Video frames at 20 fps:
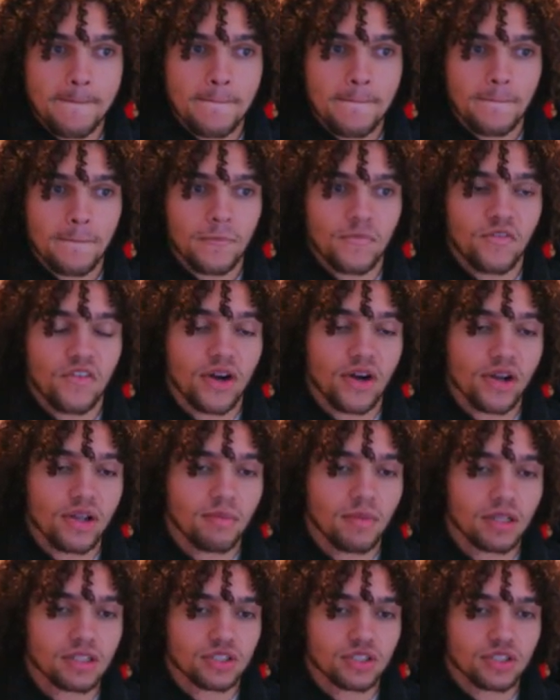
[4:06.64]
Very
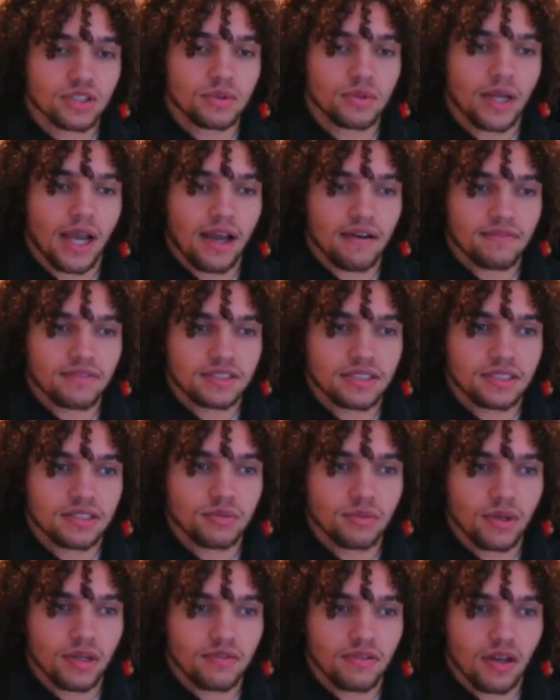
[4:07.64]
much could have
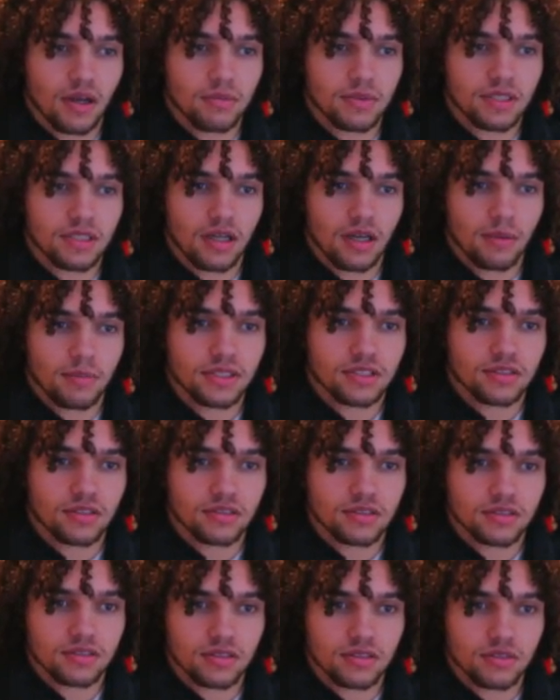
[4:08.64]
T-Wave. How many turns
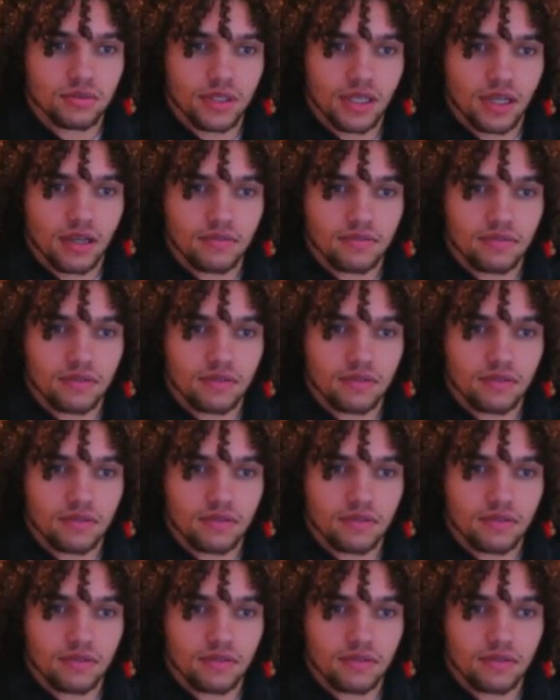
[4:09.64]
of Sun do we have?